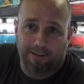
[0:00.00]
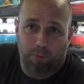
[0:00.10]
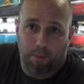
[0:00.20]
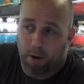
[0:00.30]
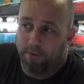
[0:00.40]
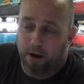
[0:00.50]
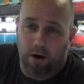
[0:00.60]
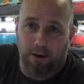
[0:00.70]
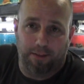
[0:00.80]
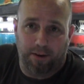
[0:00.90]
removing
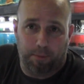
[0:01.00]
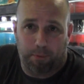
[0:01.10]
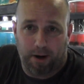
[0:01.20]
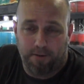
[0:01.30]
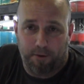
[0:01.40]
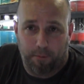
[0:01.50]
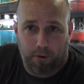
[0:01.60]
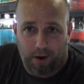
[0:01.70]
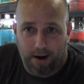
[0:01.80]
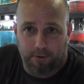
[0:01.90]
all of the debris from the
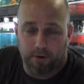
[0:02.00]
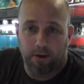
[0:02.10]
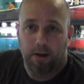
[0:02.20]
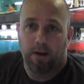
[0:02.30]
gravel.